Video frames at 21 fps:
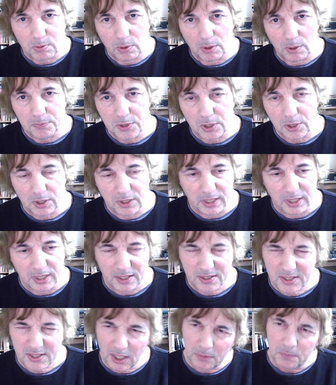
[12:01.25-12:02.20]
what I'm doing there.
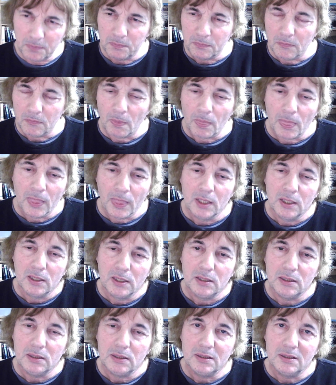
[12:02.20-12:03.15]
So,
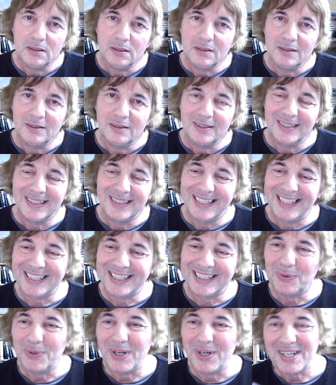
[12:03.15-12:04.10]

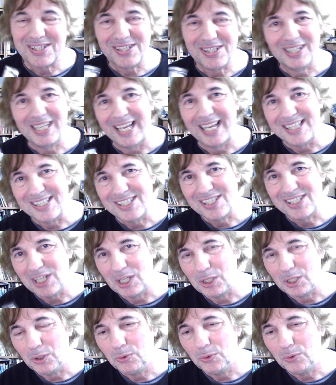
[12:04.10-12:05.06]
other ways of getting
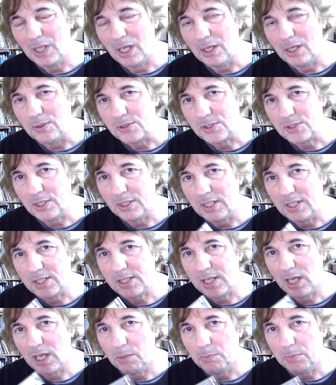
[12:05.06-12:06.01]
single notes on
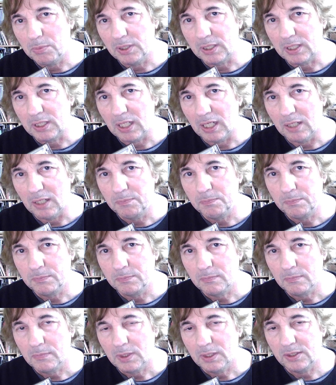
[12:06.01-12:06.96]
this harmonica.
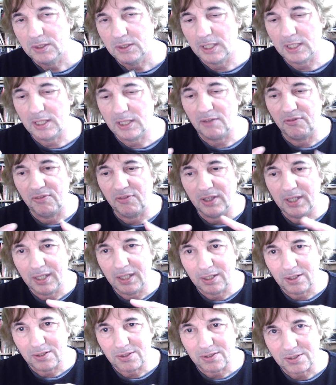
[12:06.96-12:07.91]
Did the
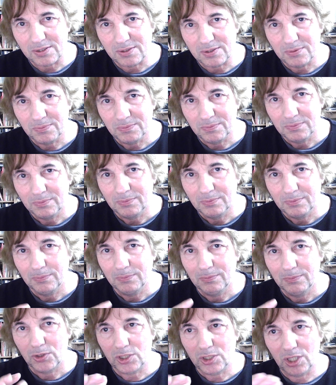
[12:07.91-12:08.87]
fingers.
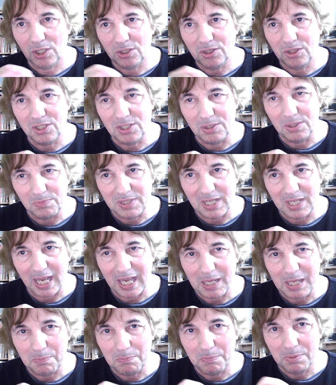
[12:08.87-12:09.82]
Showed you some
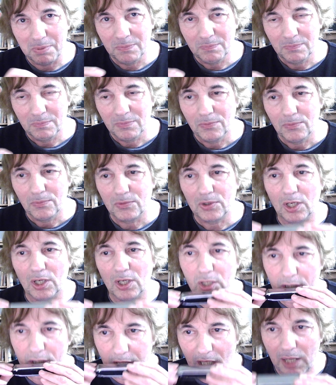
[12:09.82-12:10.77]
tape. Showed
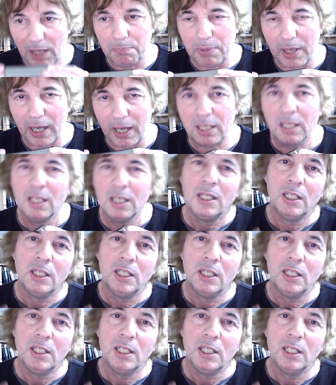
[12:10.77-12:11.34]
you slide back.